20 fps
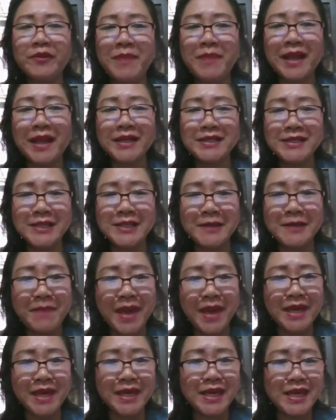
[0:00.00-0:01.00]
for policy
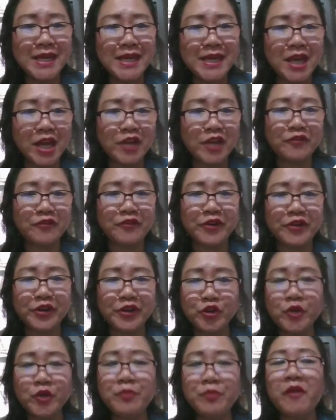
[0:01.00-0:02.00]
making, and for
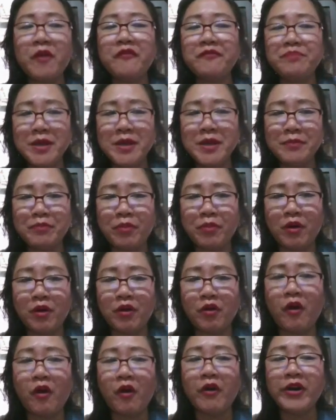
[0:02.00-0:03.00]
group of people
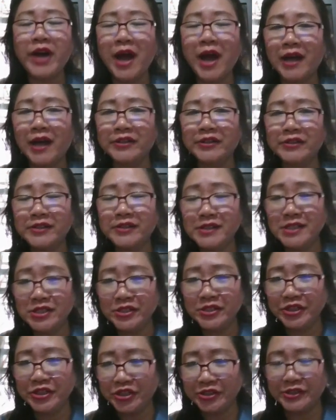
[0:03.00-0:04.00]
or other
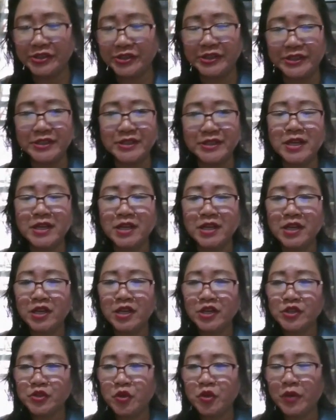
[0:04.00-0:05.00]
researchers.
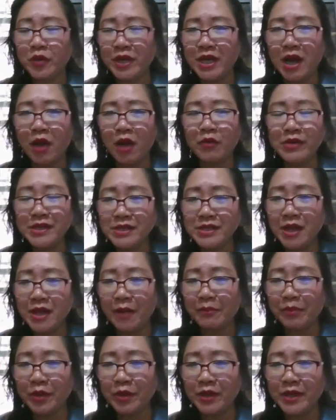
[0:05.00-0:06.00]
So in our
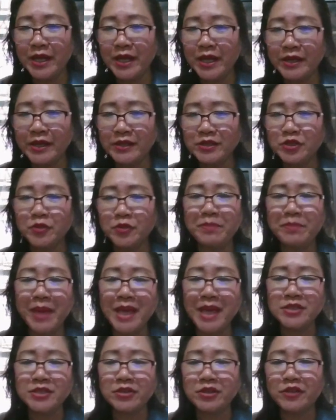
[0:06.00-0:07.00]
example here, so
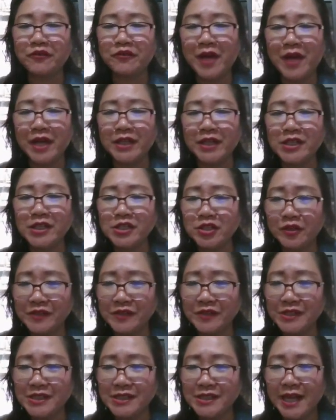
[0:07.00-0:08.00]
based on the findings of
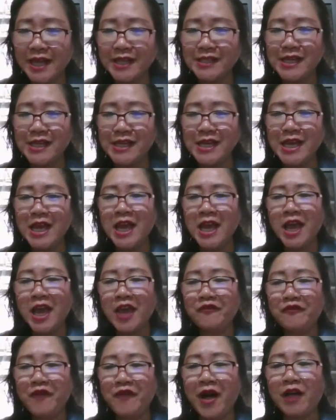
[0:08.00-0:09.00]
the study, a
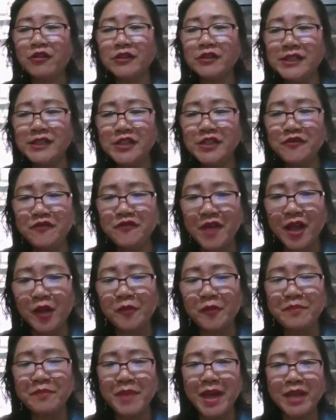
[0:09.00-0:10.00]
faculty
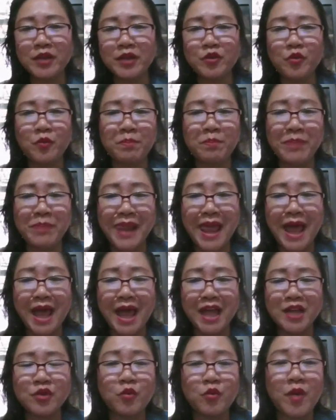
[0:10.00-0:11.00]
development
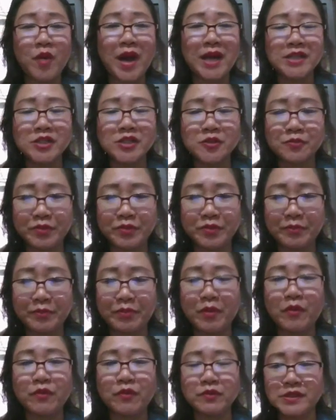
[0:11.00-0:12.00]
plan was
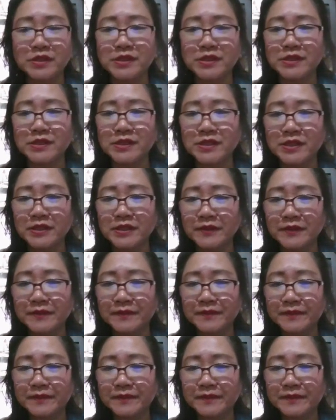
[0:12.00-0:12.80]
proposed.